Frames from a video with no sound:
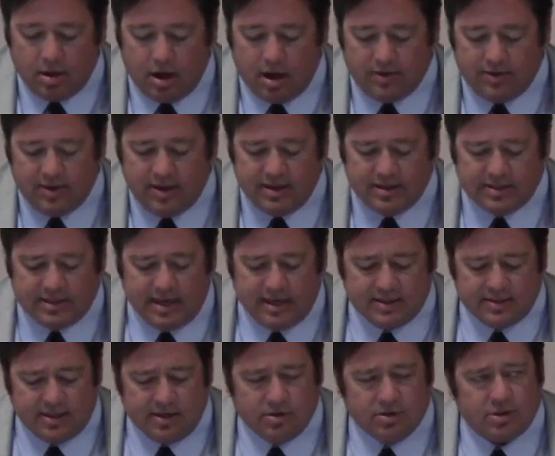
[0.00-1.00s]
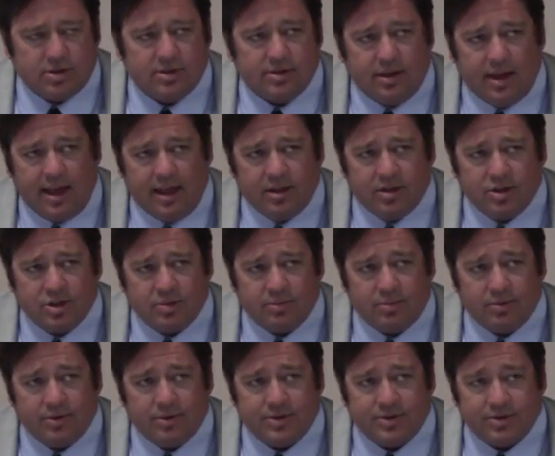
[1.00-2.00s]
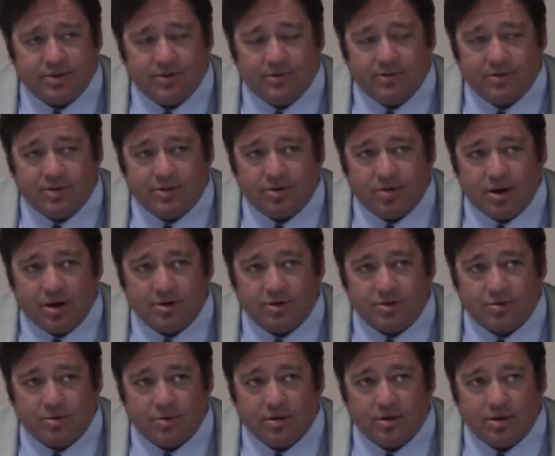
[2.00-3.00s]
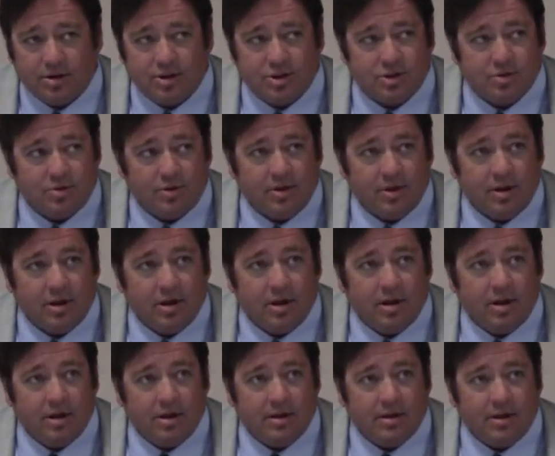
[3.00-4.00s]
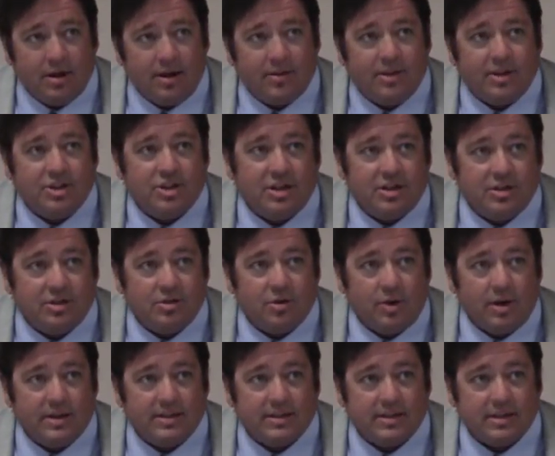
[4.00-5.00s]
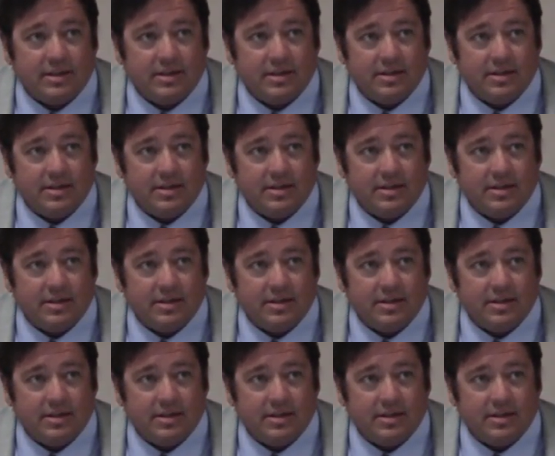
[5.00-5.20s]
I think Stacy, you're still eligible to serve as treasurer. She wants 'cause to you- serve. I think she enjoys it.